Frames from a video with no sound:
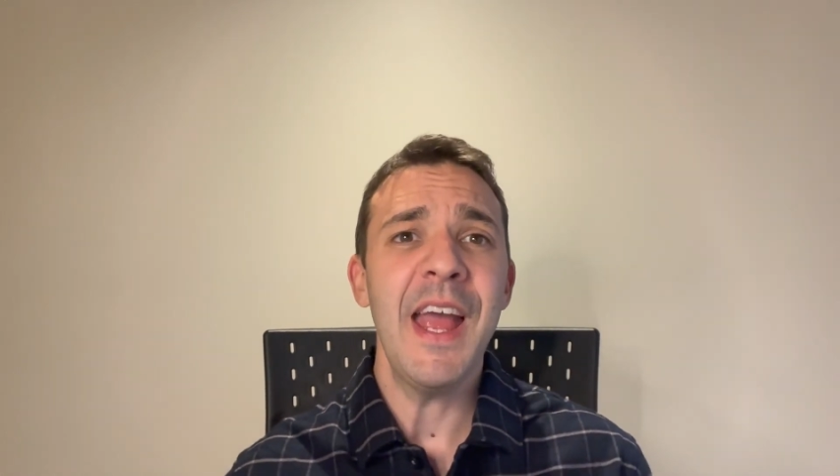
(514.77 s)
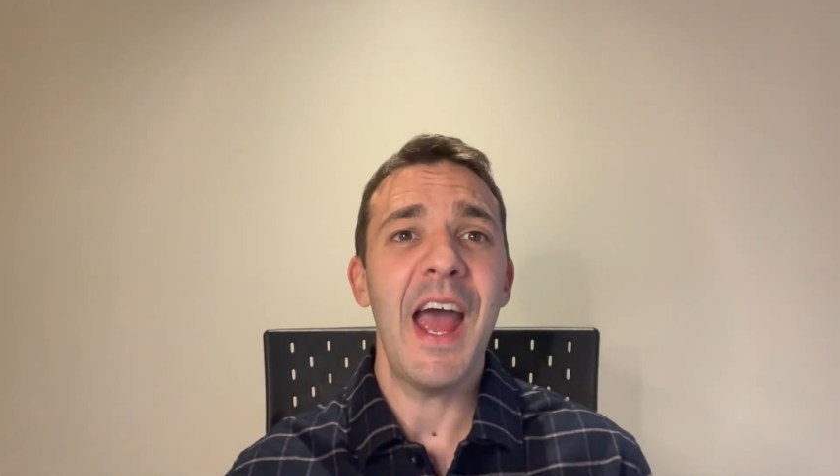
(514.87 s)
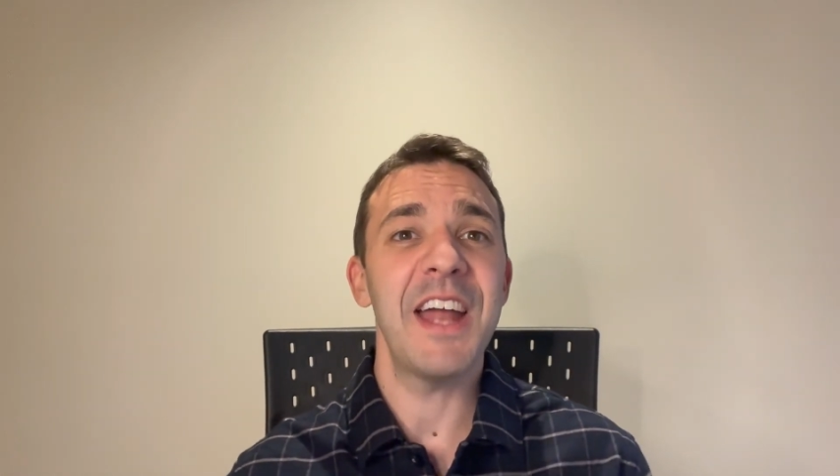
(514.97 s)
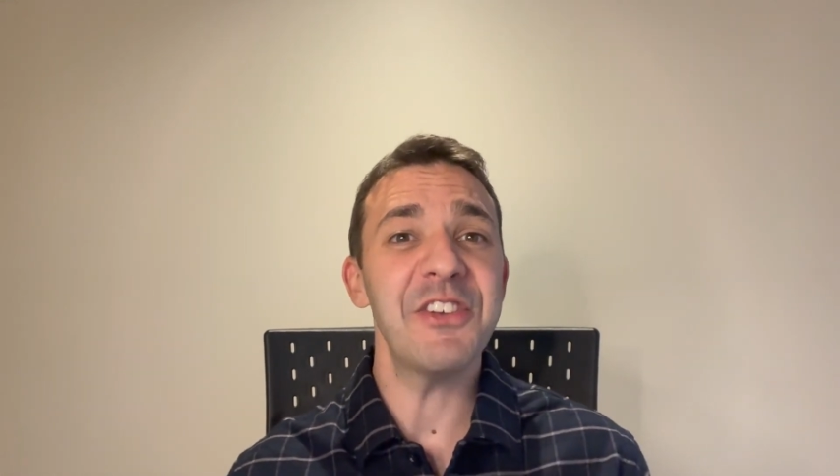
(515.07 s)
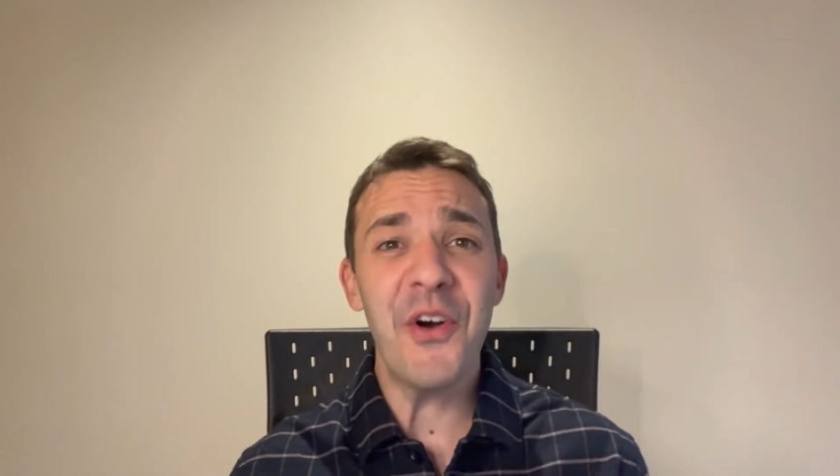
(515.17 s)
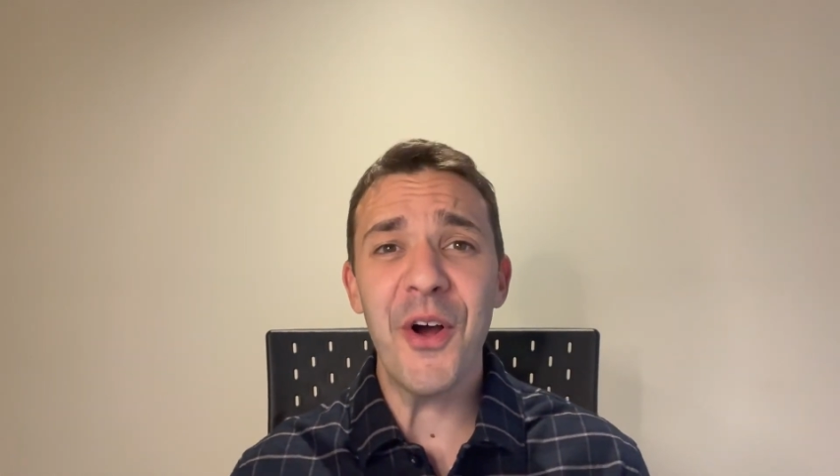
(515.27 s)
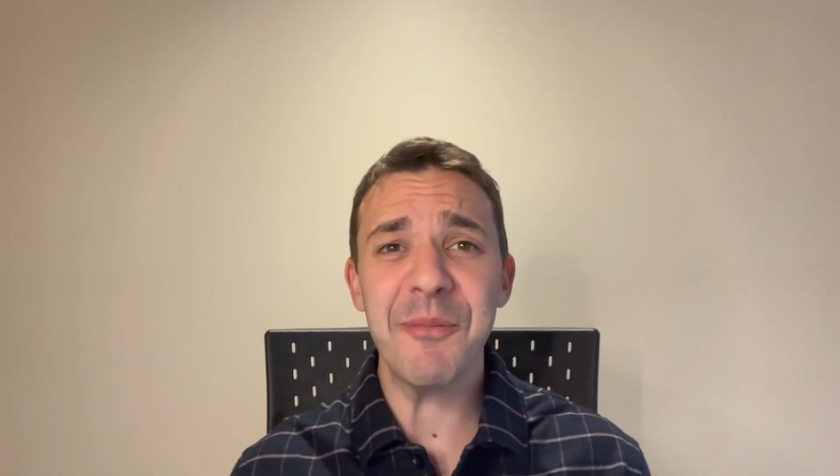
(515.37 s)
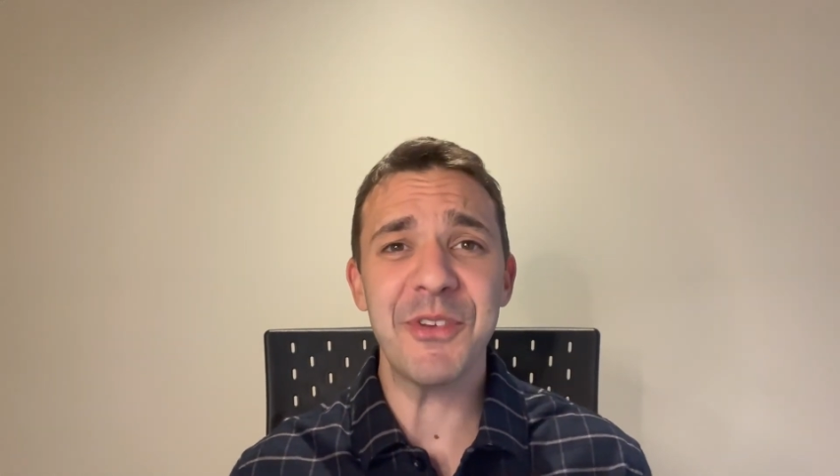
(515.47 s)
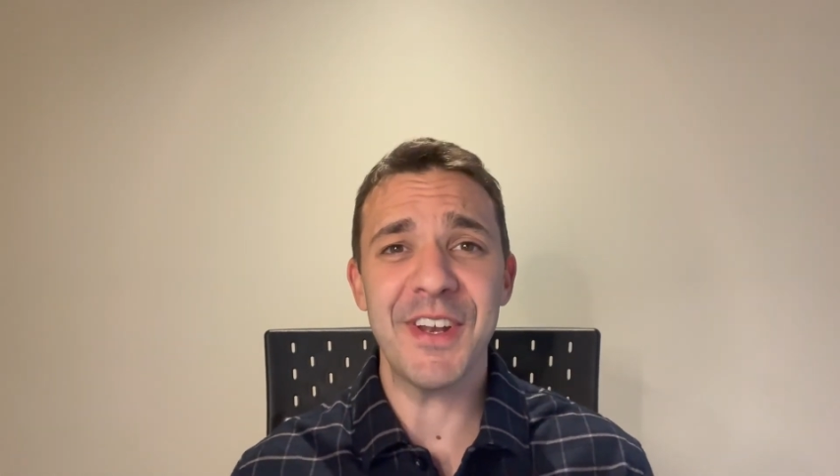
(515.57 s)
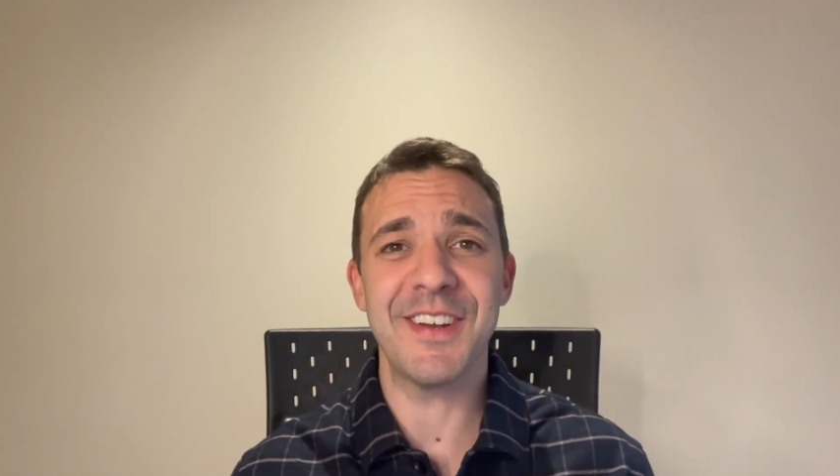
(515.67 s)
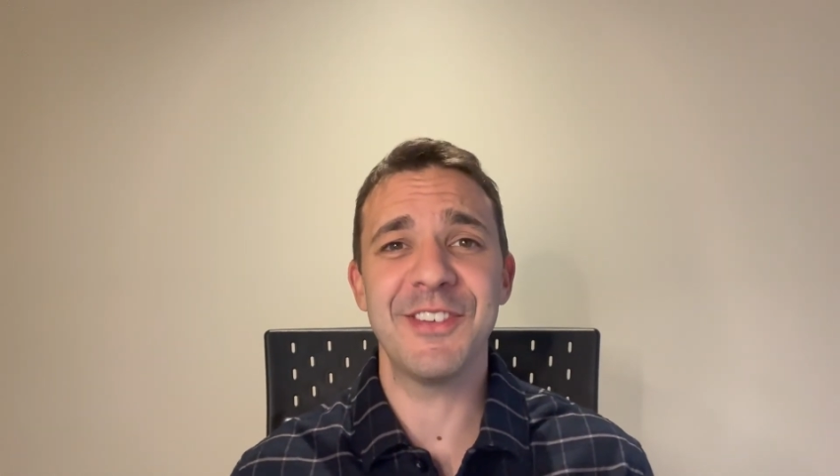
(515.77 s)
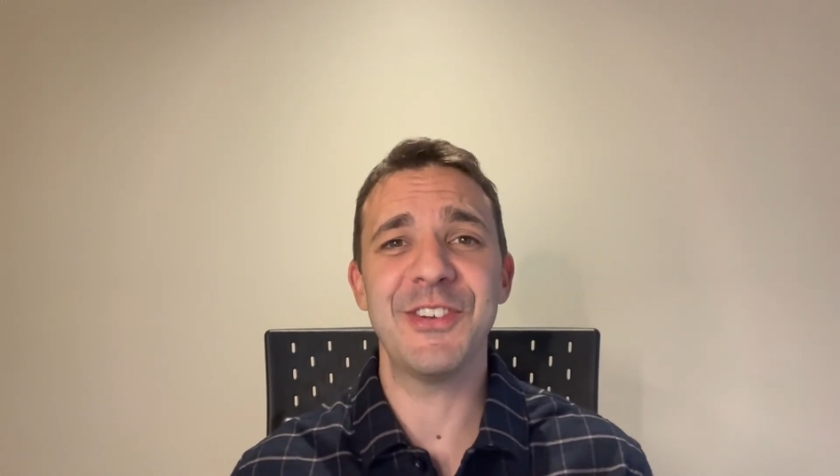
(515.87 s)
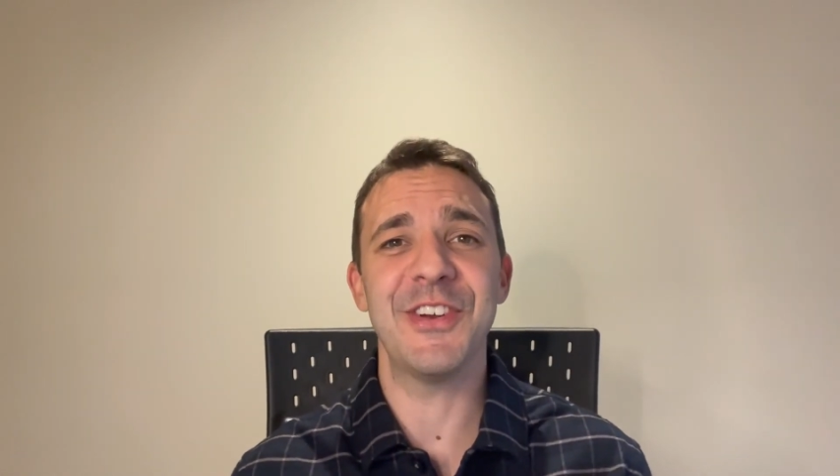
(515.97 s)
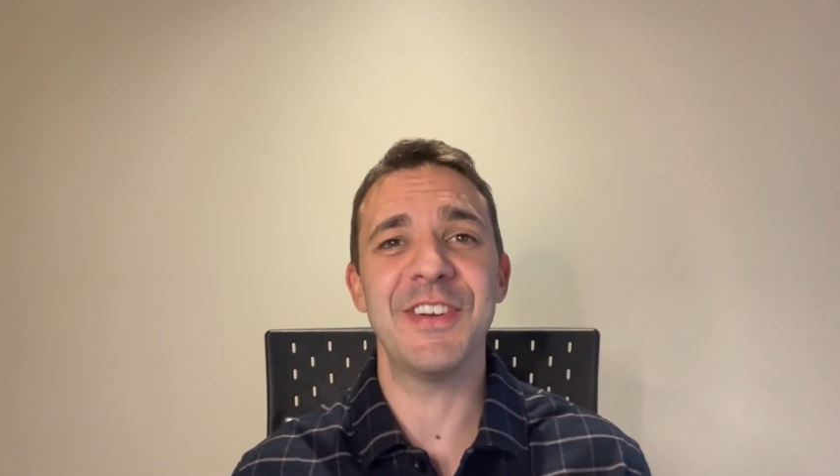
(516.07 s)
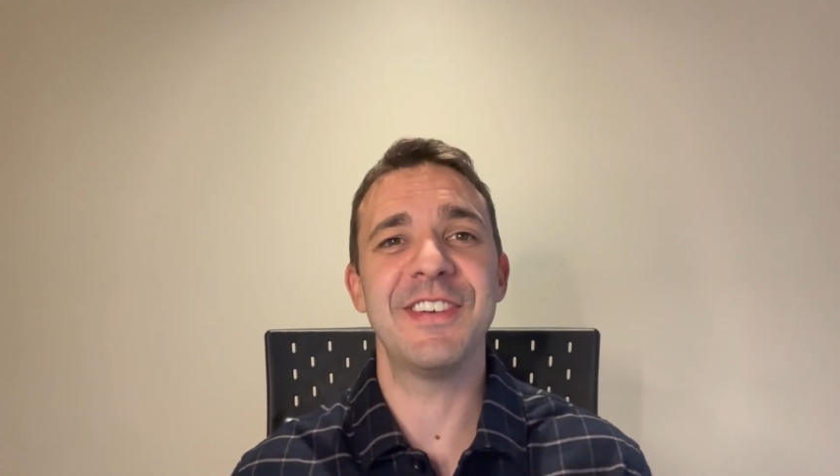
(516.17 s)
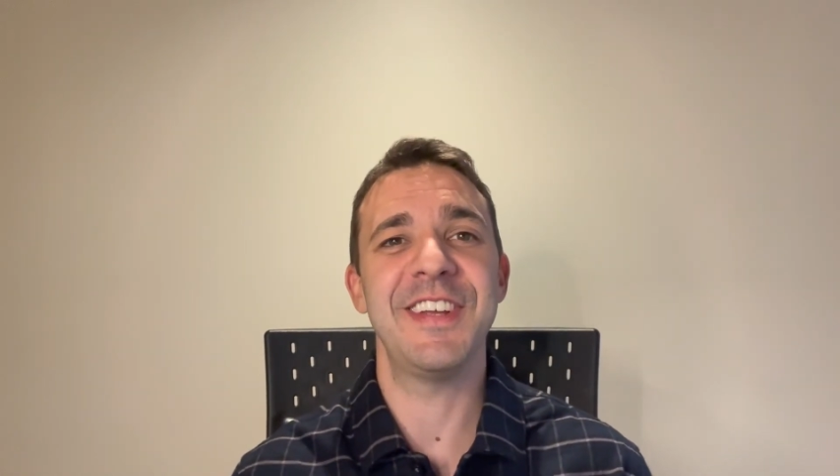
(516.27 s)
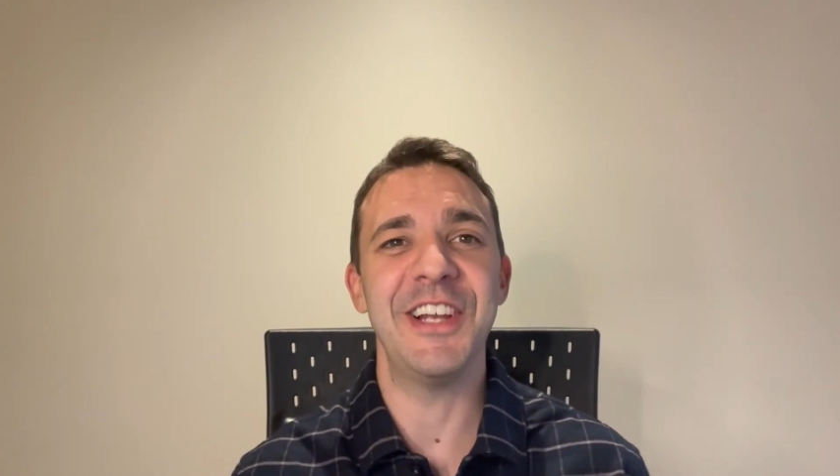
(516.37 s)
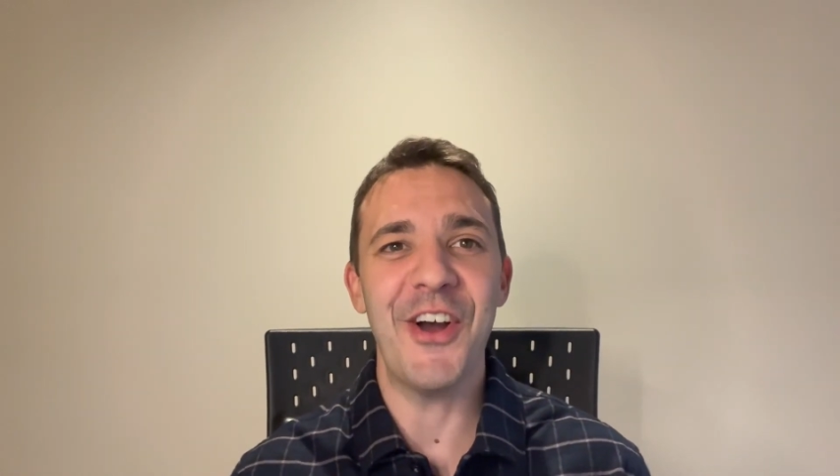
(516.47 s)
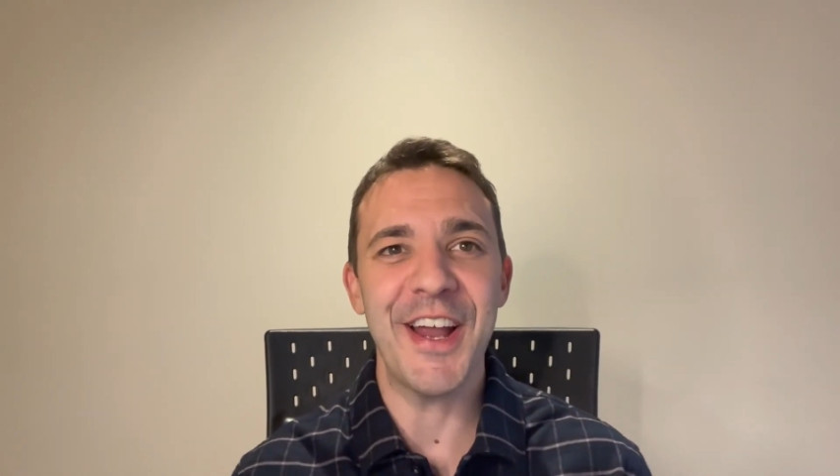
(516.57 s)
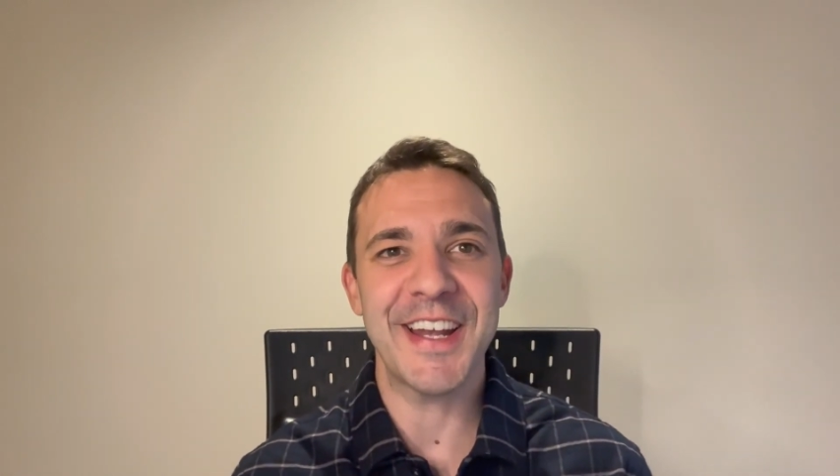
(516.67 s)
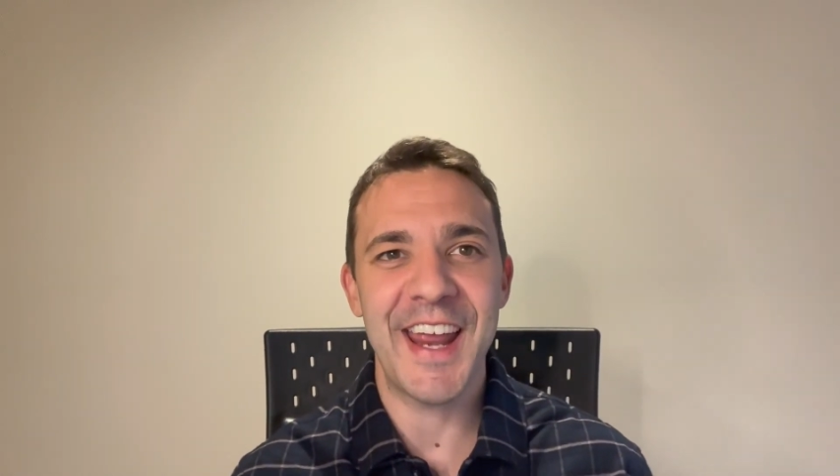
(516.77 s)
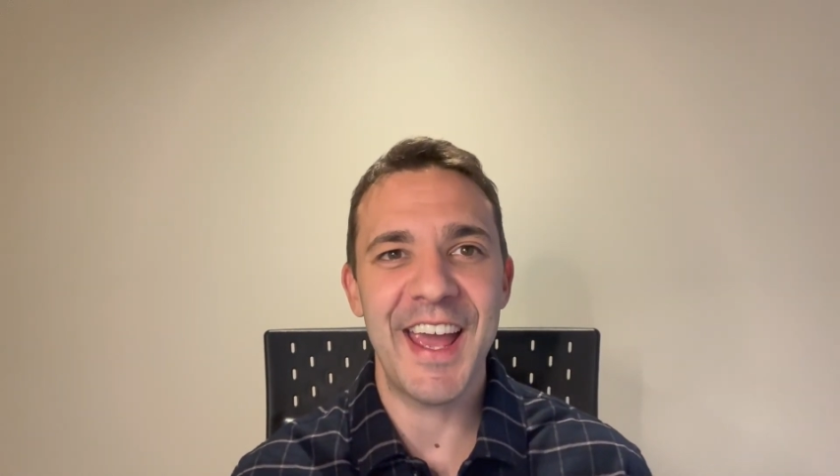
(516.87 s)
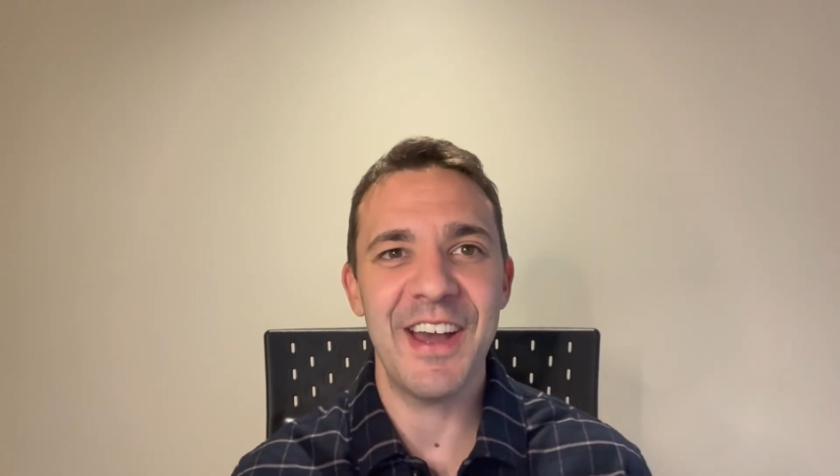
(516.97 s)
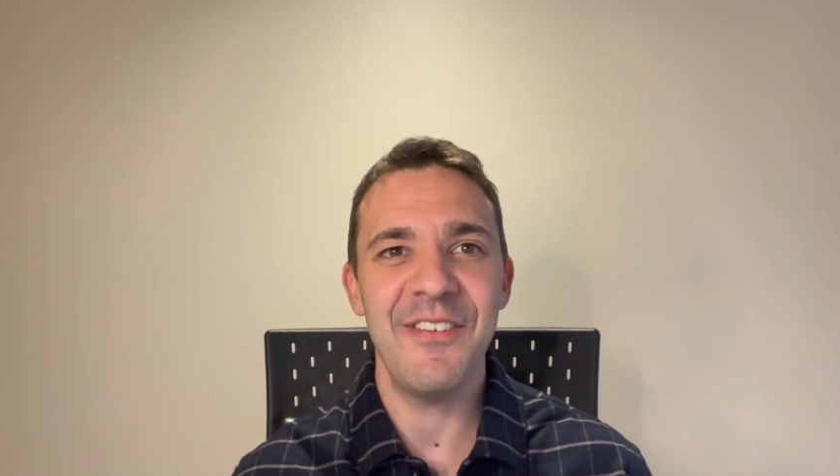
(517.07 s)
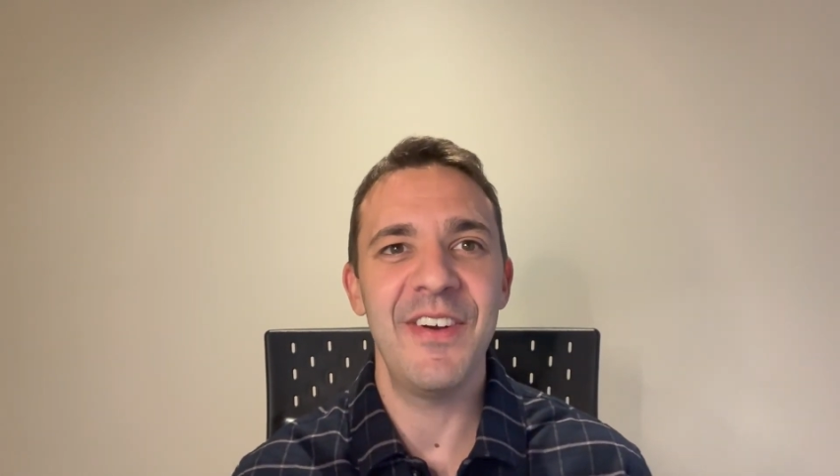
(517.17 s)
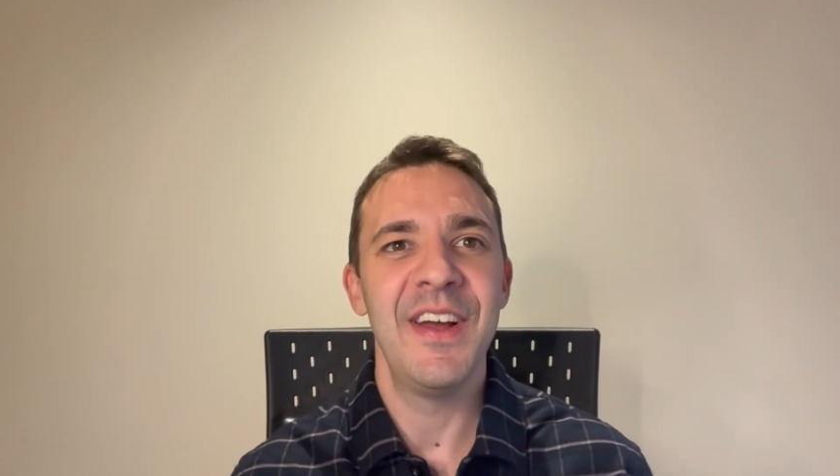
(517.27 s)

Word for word: At times of uncertainty like now,